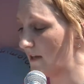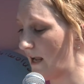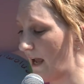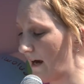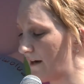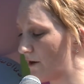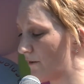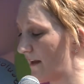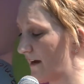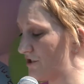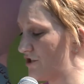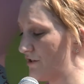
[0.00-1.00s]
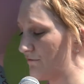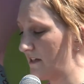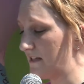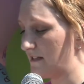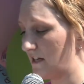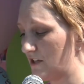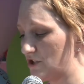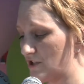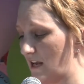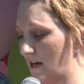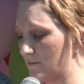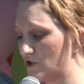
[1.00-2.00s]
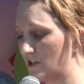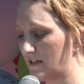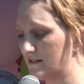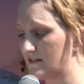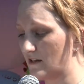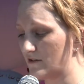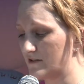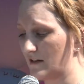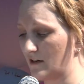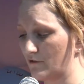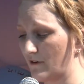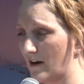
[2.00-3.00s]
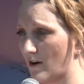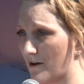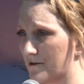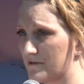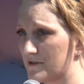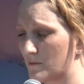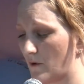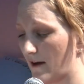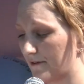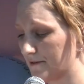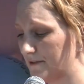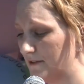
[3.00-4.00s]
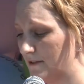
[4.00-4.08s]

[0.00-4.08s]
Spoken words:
And I know that as she reads each name, she considers it a great honor as well.